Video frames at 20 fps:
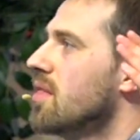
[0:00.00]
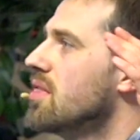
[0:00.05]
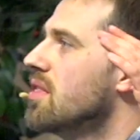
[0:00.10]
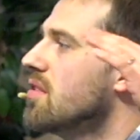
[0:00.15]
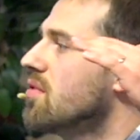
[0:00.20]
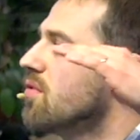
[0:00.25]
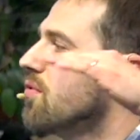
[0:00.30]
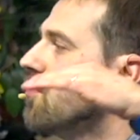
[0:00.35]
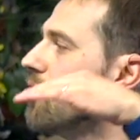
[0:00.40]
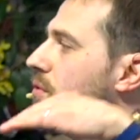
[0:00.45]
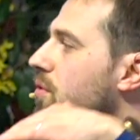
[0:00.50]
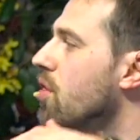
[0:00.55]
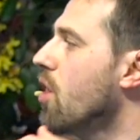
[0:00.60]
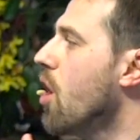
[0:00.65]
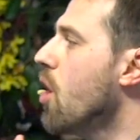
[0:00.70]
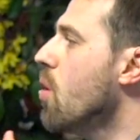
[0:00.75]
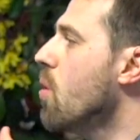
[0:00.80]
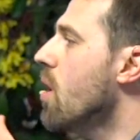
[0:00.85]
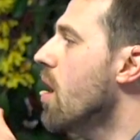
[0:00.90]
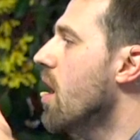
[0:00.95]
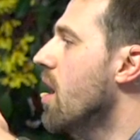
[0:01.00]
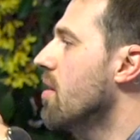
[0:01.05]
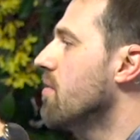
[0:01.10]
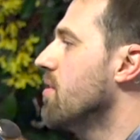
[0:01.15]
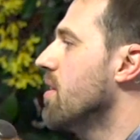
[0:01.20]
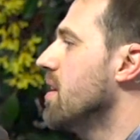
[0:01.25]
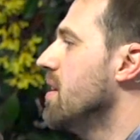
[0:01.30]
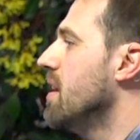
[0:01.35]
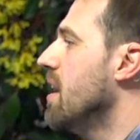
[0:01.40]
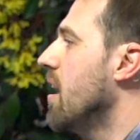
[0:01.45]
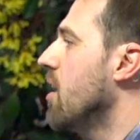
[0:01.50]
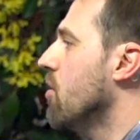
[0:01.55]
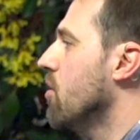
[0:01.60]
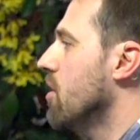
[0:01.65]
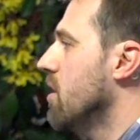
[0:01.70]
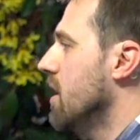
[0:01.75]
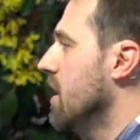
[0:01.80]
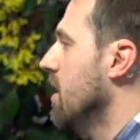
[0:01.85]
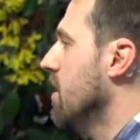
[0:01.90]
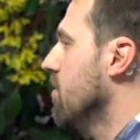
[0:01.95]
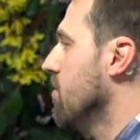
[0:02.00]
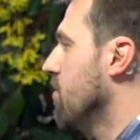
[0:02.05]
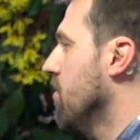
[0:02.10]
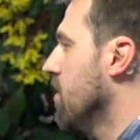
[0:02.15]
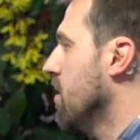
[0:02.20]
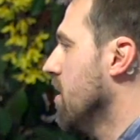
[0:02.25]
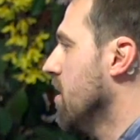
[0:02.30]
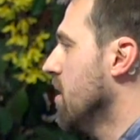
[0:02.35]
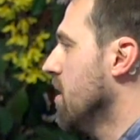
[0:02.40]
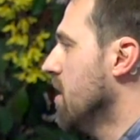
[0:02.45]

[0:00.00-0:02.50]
this flow of a narrative